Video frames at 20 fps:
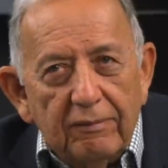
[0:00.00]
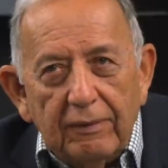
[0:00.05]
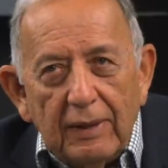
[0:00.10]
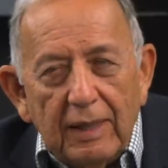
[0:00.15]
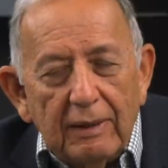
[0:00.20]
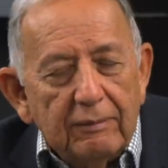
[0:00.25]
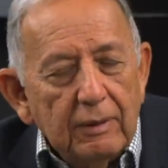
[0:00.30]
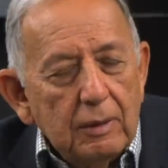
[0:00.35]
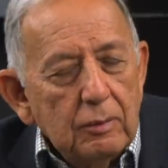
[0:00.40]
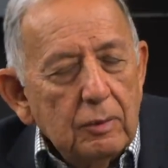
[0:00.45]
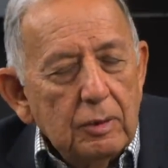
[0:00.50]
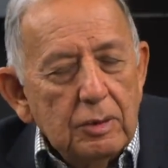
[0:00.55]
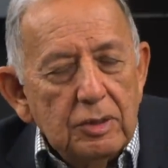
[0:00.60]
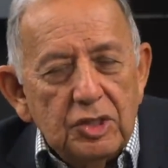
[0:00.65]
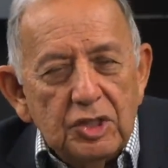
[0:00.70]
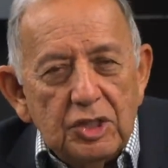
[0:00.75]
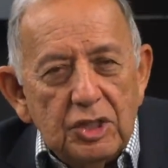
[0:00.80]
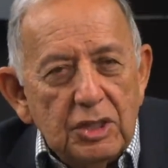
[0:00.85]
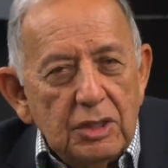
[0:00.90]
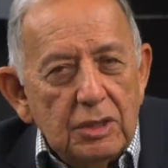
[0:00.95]

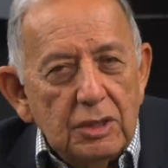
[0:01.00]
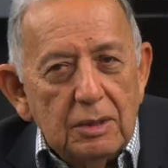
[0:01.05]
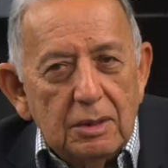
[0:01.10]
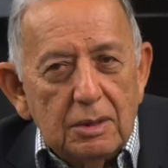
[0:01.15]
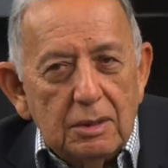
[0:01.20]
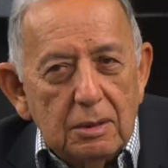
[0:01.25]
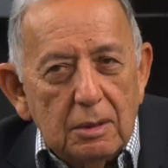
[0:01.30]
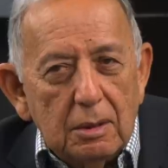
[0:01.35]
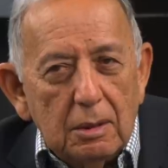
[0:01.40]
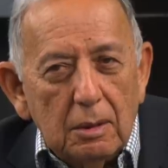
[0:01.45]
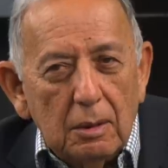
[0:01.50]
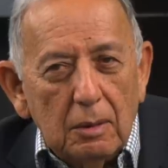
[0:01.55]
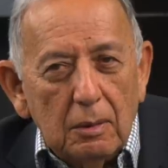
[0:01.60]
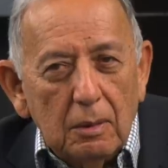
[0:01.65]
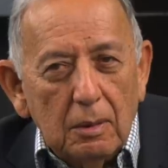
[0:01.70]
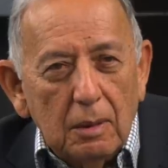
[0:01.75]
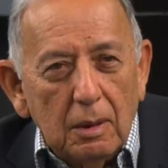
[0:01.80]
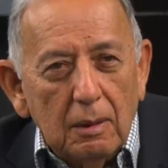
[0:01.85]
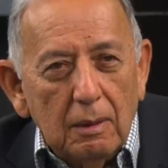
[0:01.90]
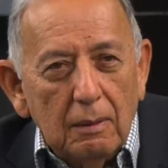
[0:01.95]
500 G's, you
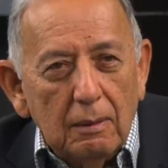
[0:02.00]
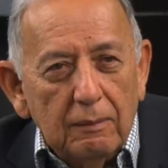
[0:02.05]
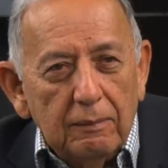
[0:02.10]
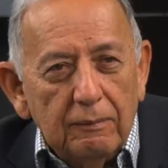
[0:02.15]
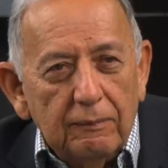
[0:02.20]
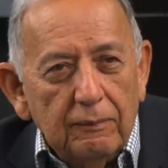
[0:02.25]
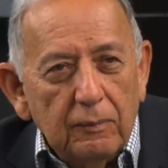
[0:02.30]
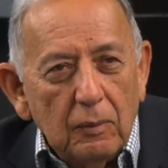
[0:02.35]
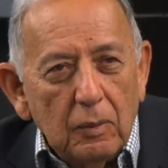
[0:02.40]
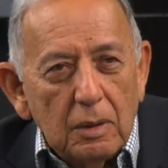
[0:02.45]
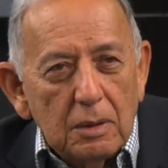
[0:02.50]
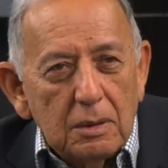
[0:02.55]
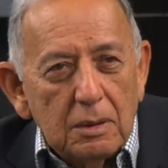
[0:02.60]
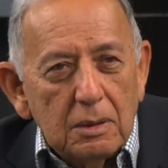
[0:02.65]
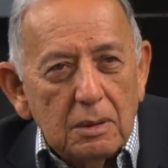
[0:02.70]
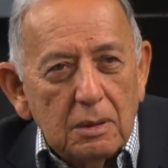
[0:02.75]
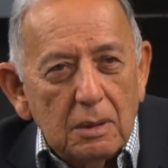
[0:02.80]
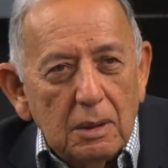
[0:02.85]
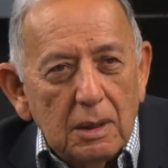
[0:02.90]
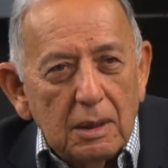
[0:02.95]
know, uh,
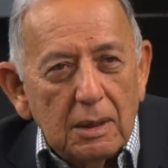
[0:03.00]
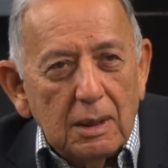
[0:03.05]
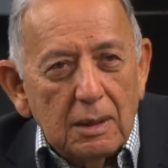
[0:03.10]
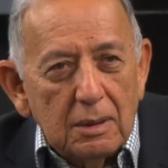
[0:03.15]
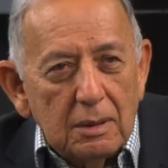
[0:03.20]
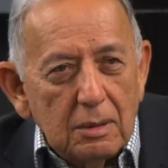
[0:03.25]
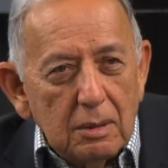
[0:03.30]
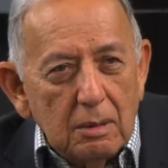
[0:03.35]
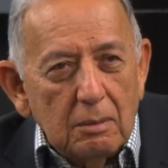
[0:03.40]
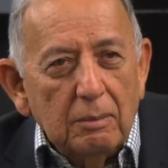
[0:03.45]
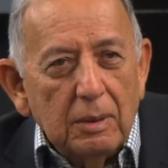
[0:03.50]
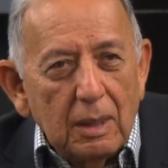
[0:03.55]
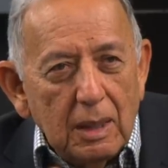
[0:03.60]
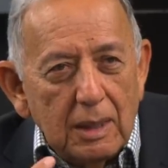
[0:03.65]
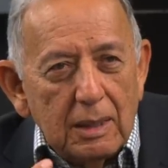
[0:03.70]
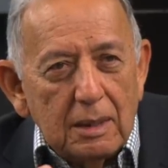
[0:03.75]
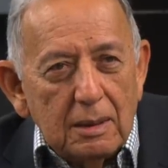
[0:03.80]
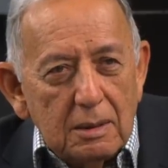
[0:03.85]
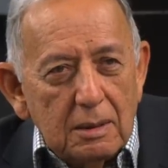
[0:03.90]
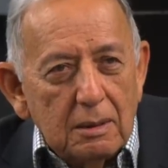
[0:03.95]
force against their
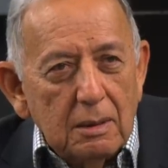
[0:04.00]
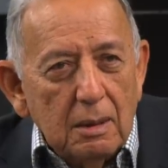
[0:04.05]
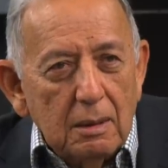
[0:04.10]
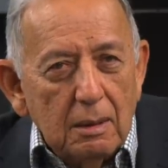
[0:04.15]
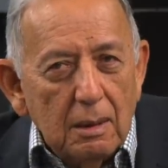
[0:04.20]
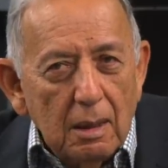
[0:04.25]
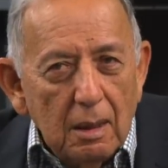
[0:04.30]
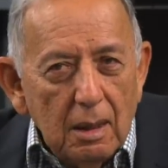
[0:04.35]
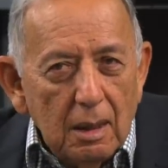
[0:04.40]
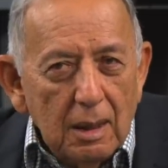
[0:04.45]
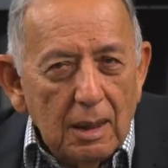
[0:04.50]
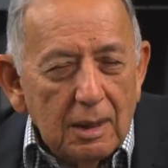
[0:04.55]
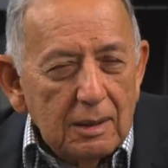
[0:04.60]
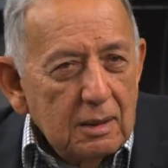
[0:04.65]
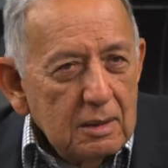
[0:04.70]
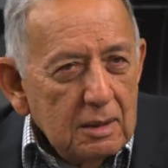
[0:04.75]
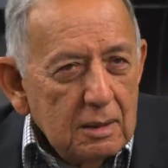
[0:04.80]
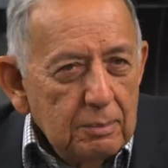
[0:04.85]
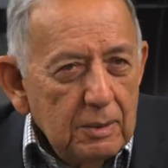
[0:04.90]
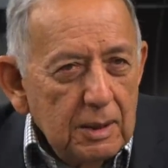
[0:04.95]
bodies at,
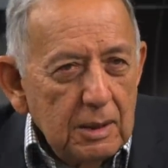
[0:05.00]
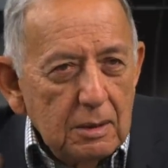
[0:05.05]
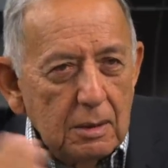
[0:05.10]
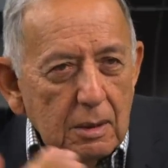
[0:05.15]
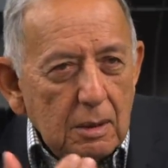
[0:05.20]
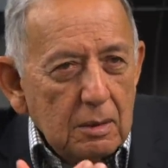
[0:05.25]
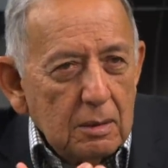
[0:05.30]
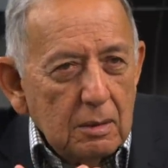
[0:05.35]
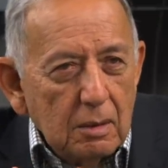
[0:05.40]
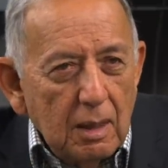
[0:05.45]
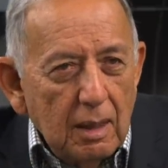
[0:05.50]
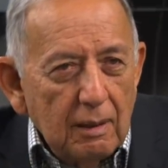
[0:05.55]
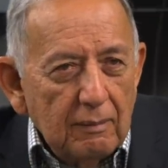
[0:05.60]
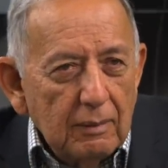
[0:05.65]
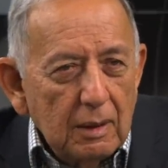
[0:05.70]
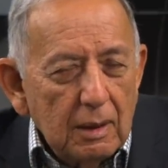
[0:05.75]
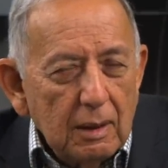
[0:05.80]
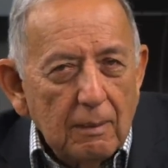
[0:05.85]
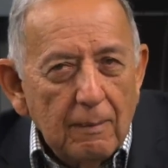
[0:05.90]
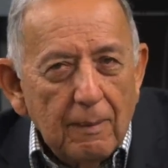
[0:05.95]
at the speeds they're
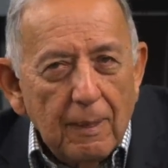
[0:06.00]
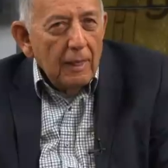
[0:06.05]
traveling,